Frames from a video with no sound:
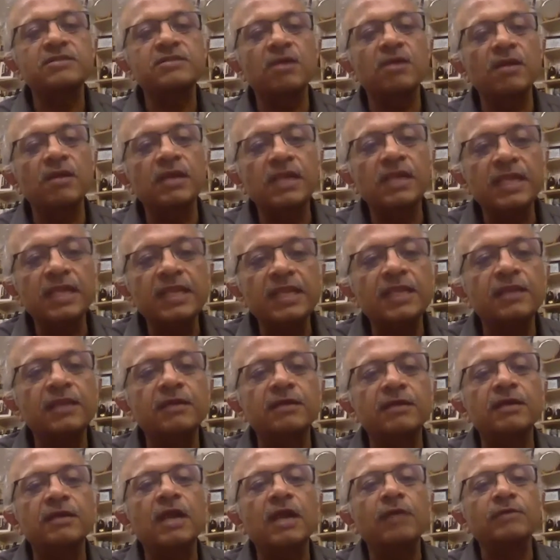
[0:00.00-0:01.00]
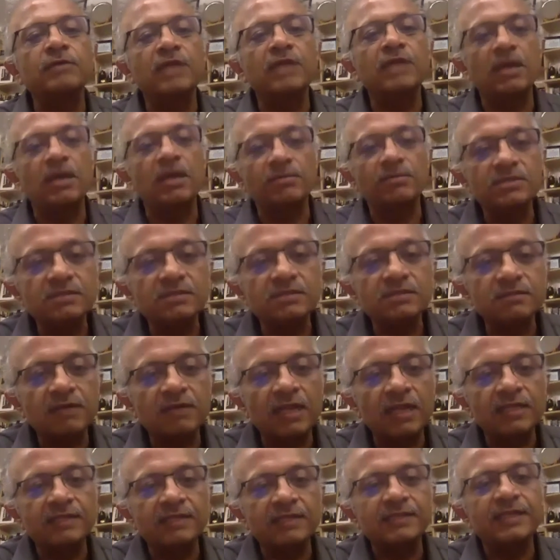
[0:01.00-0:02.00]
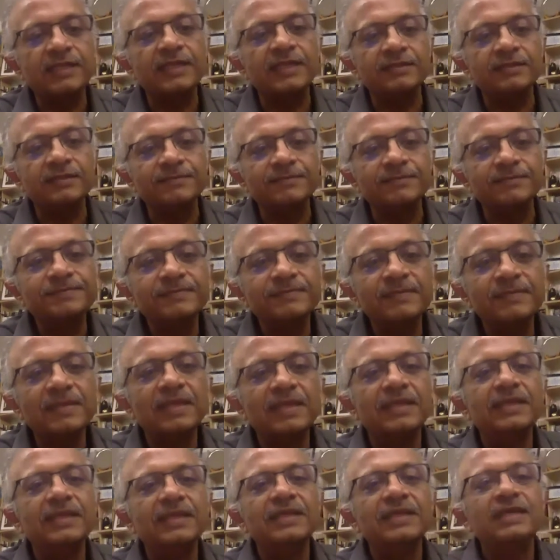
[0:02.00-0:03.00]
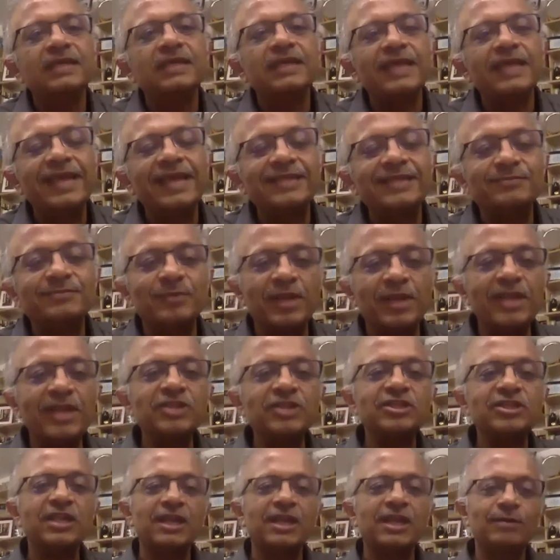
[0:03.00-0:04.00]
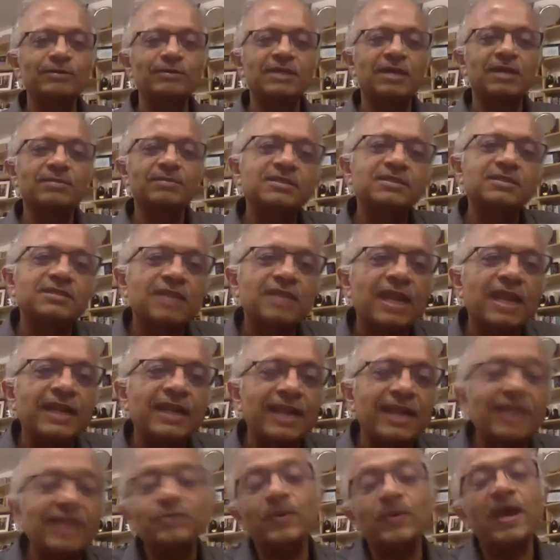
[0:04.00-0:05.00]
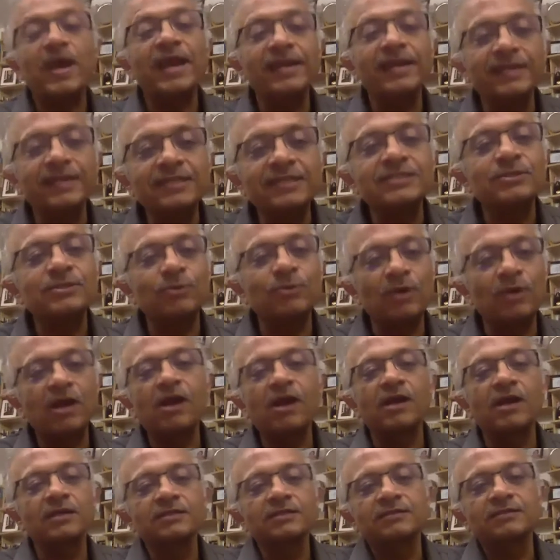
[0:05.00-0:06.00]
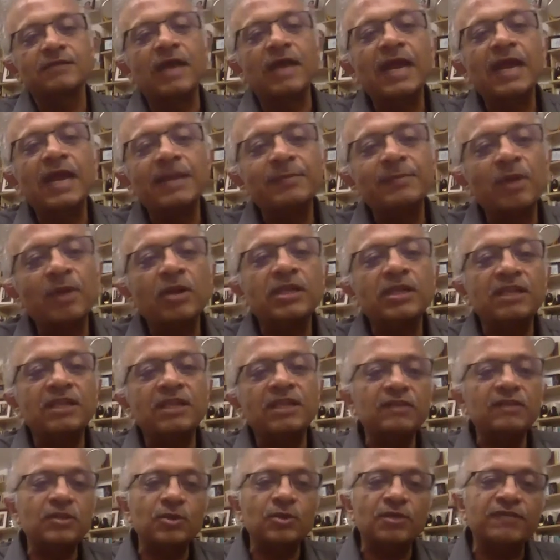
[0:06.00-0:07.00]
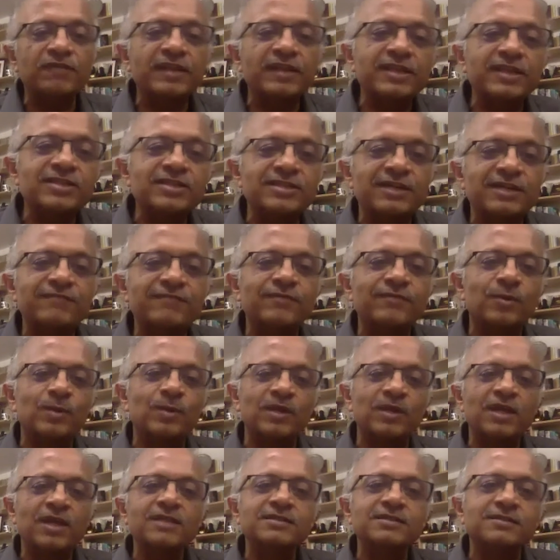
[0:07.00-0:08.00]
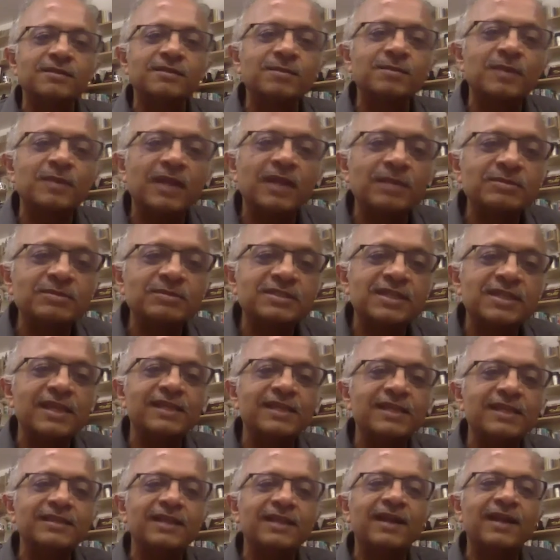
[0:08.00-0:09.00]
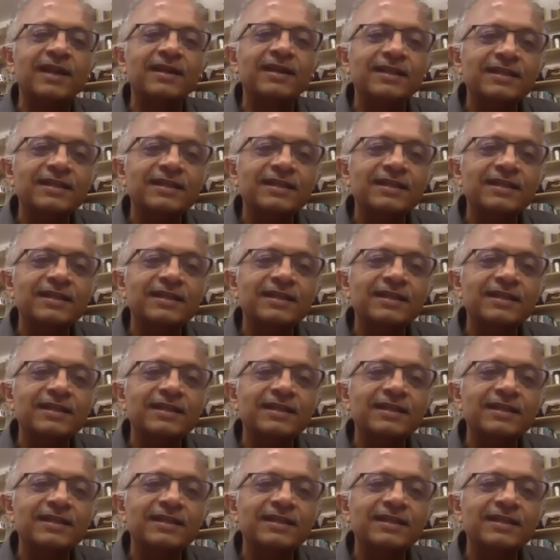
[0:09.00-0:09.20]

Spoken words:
on linear outcomes rather than exponential outcomes. And that's why it is so hard. So I am not giving you a very straightforward answer, but I'm saying that